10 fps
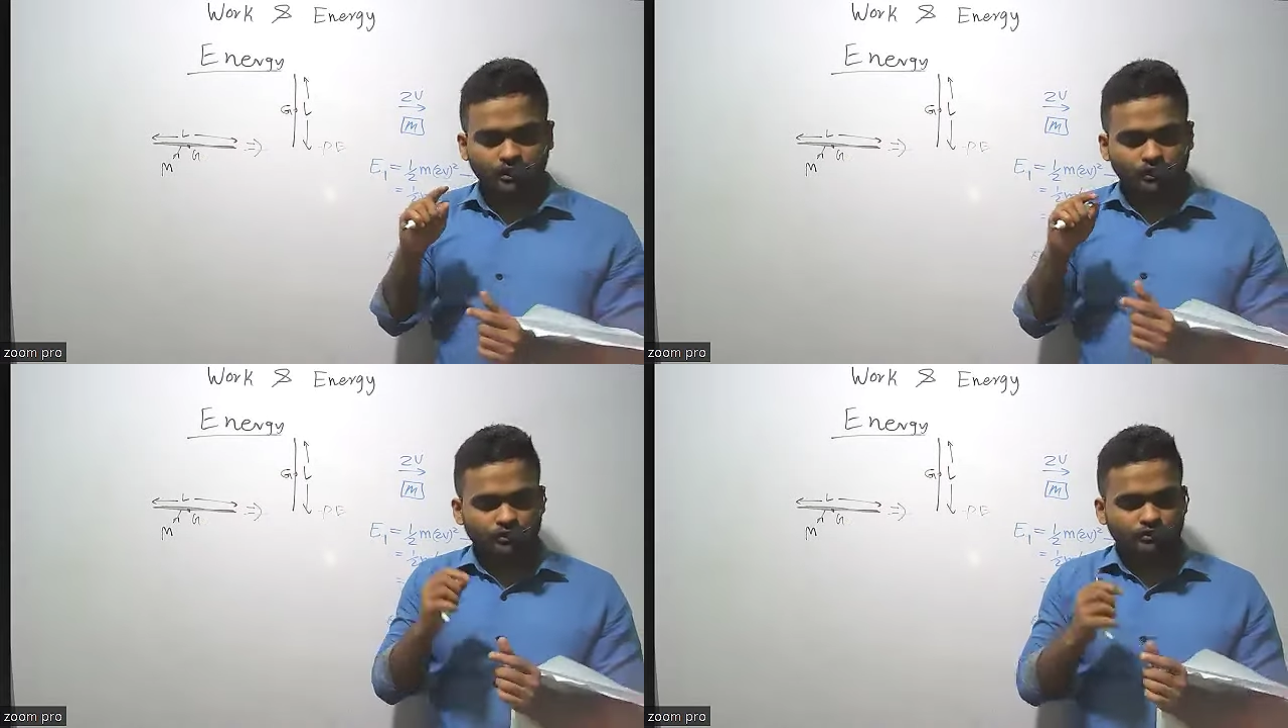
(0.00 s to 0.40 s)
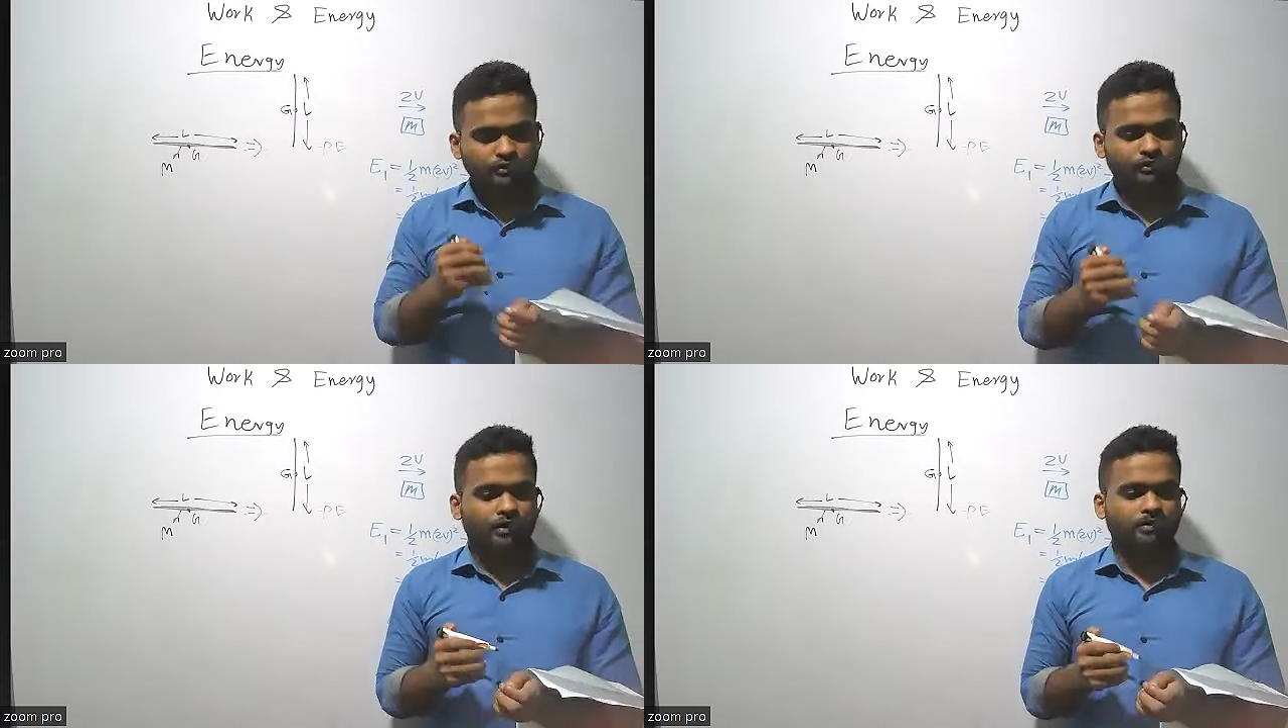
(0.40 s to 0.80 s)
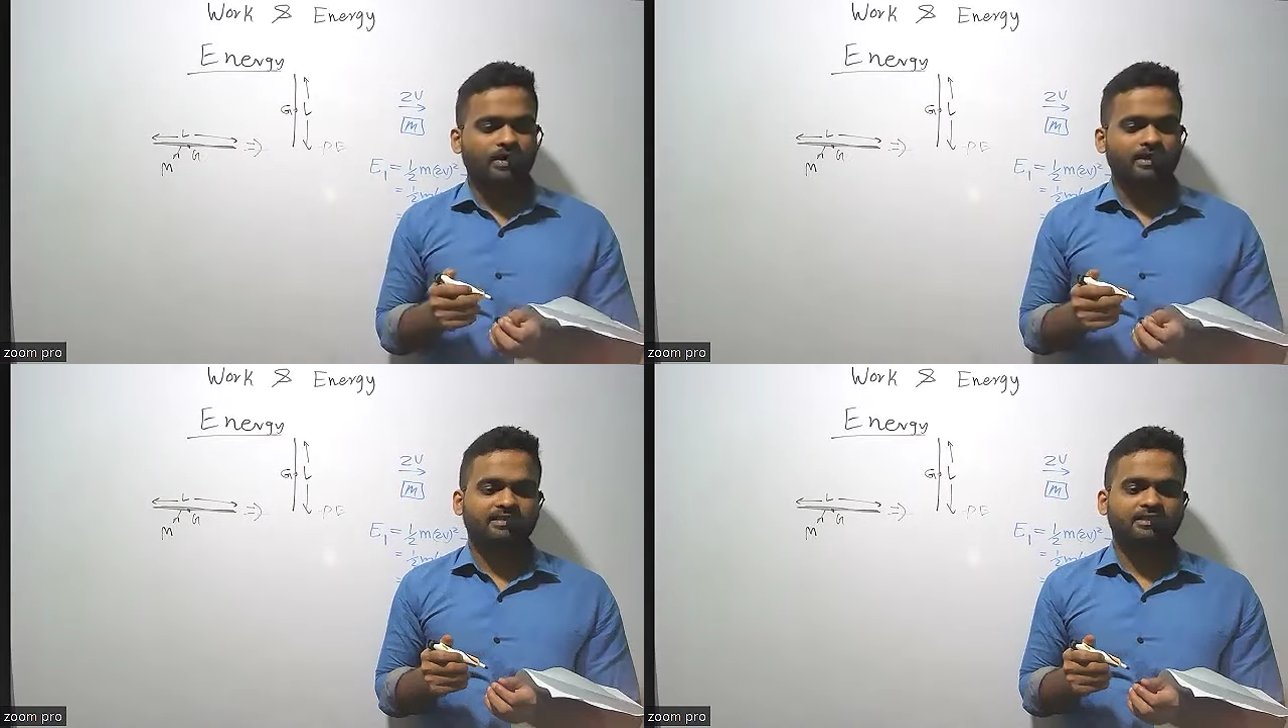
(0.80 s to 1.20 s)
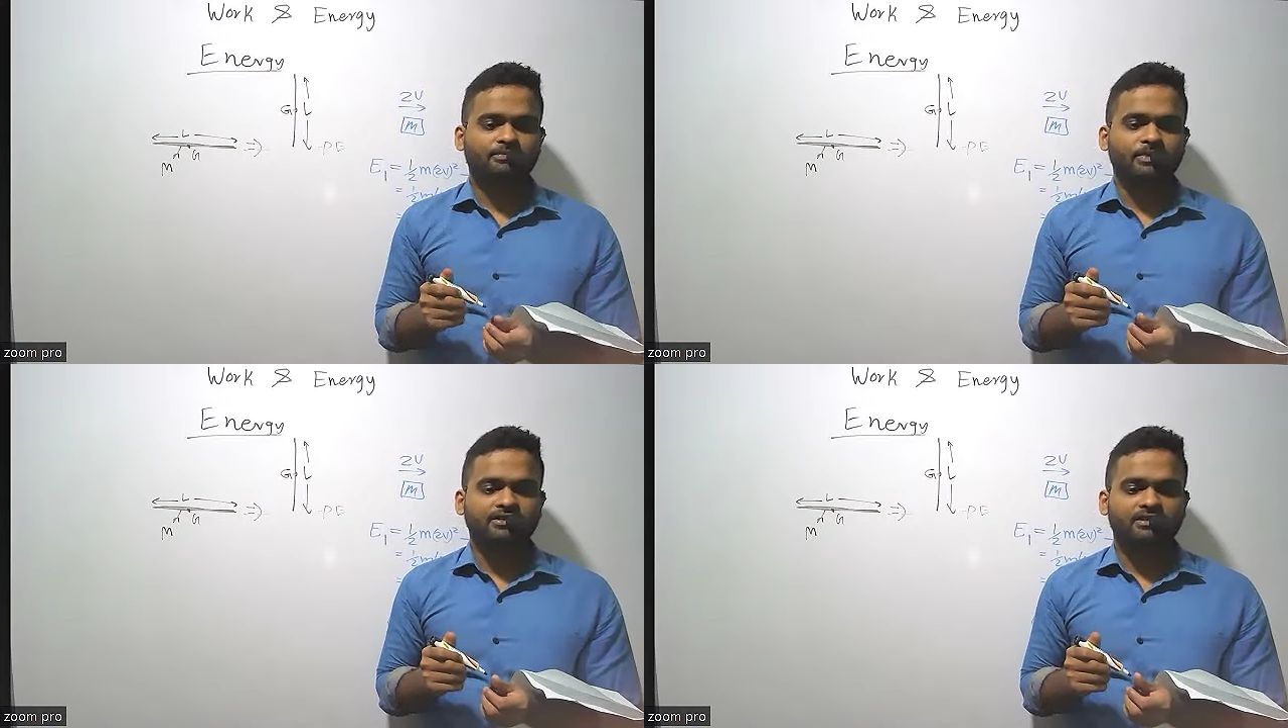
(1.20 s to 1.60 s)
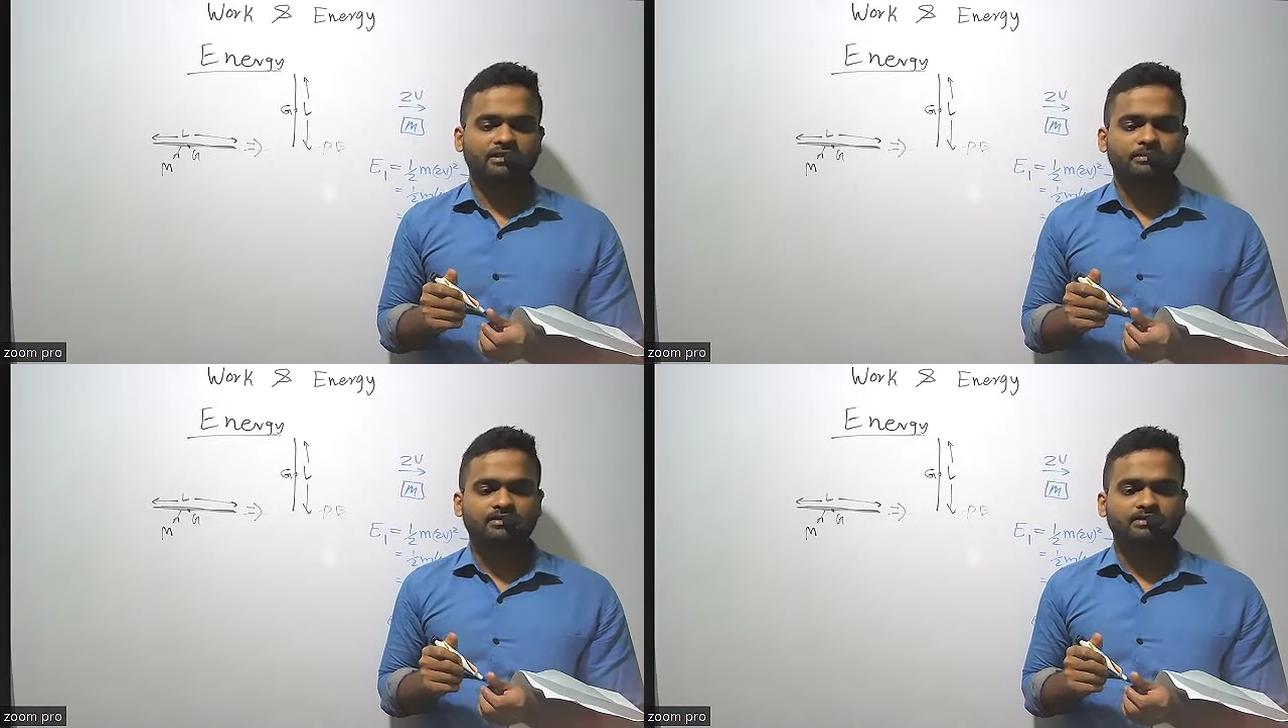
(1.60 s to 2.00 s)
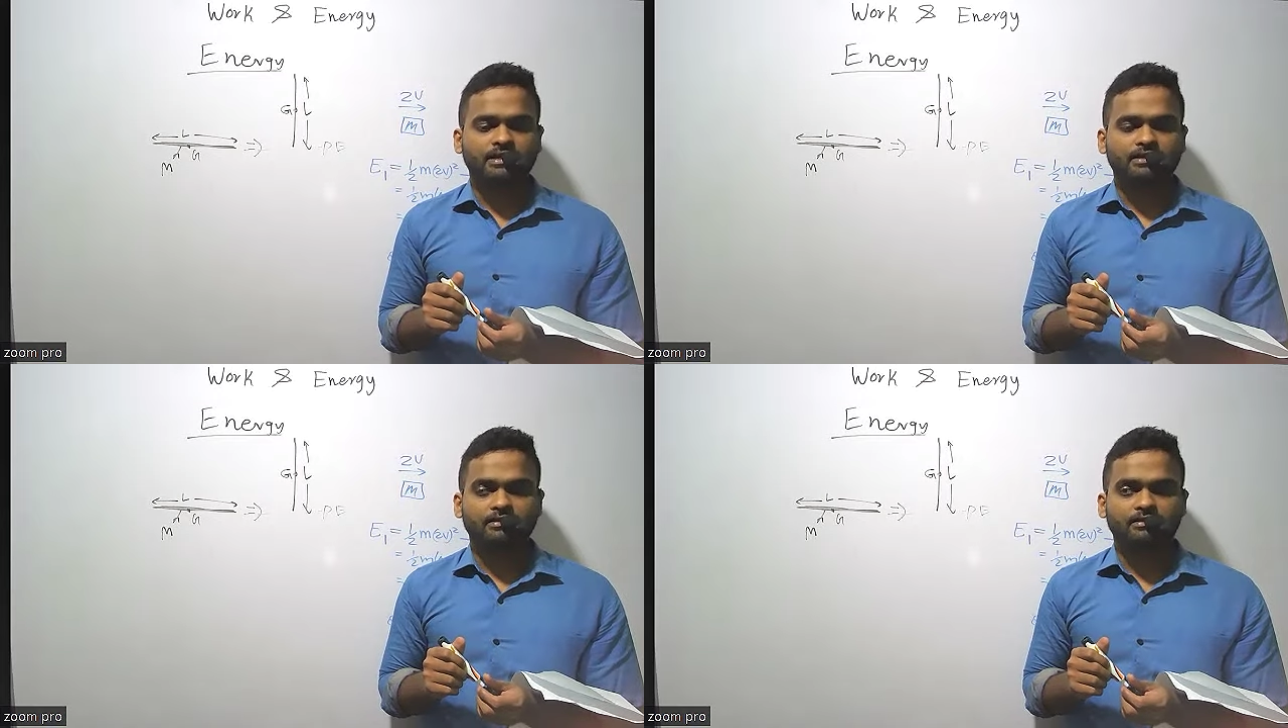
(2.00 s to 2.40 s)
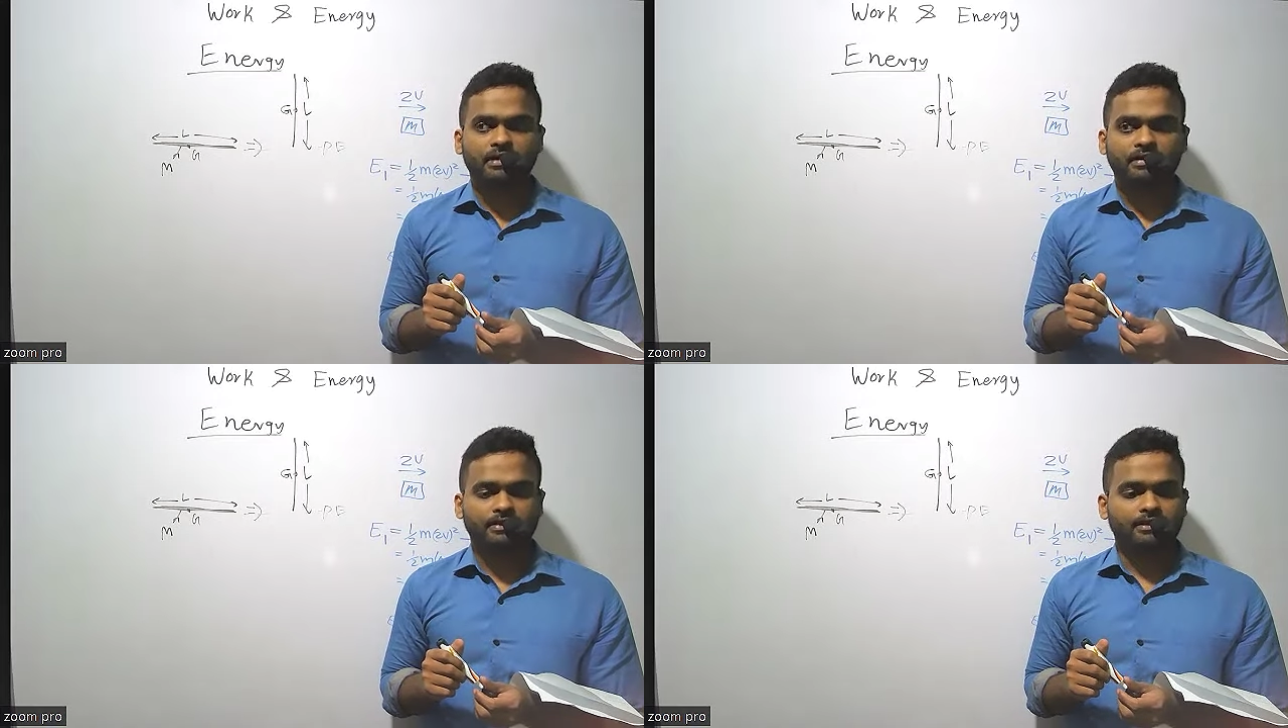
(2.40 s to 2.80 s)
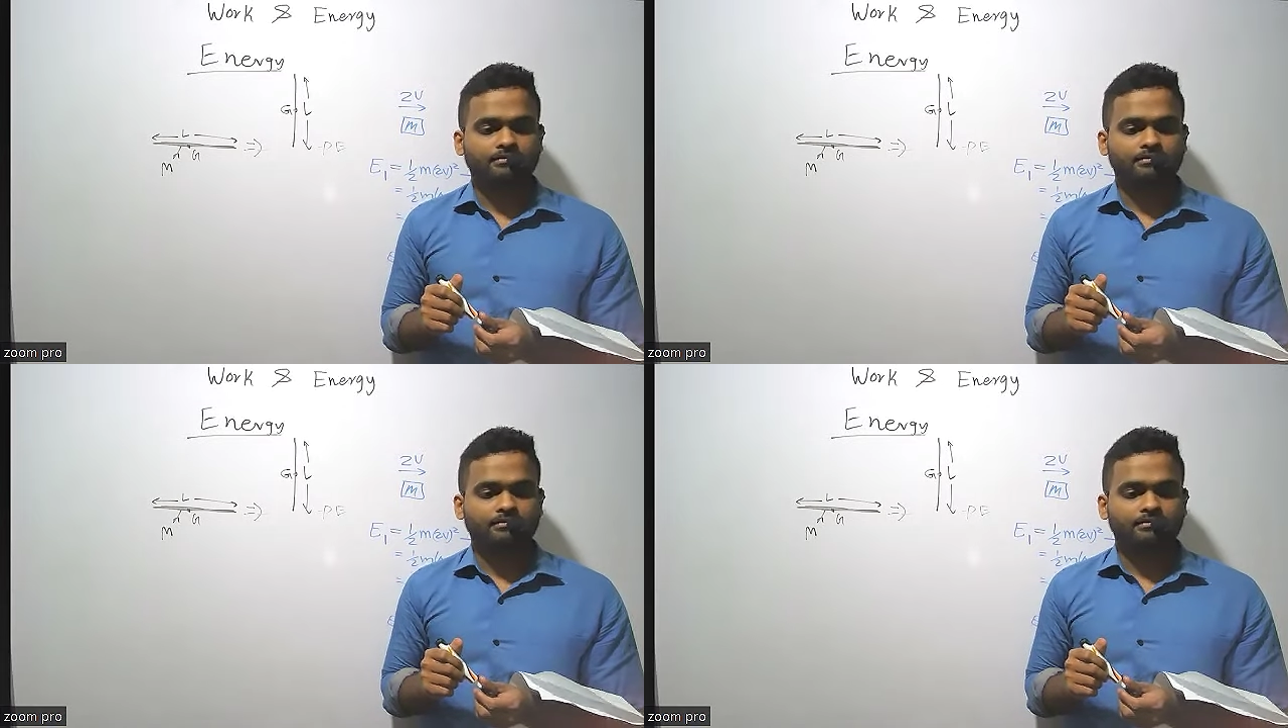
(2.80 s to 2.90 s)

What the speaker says: So what is the specialty about center of gravity?